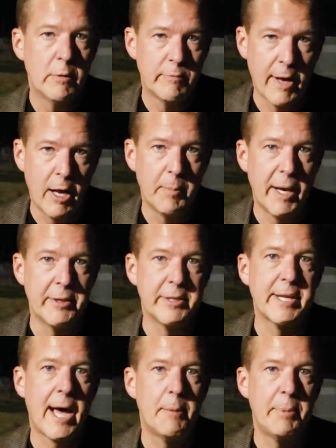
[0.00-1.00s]
followed by the
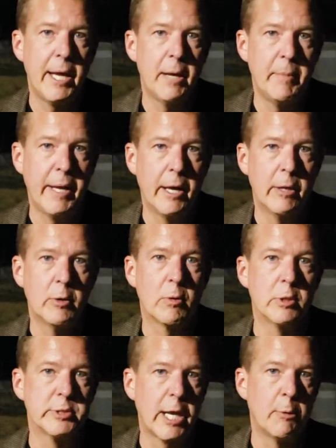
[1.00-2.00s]
Top Hat Man,
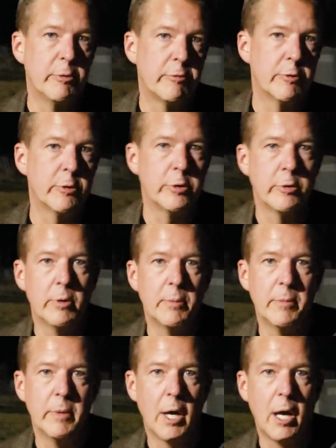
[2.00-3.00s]
or as I referred to
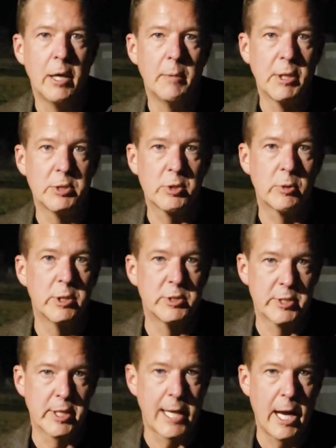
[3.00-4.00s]
him uh, in my story
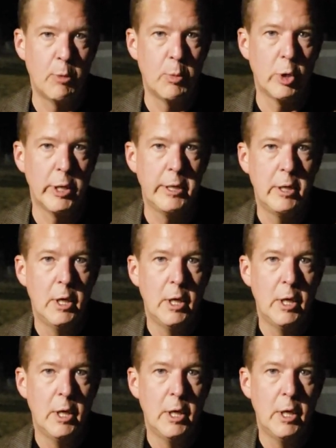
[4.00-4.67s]
as the Cowboy.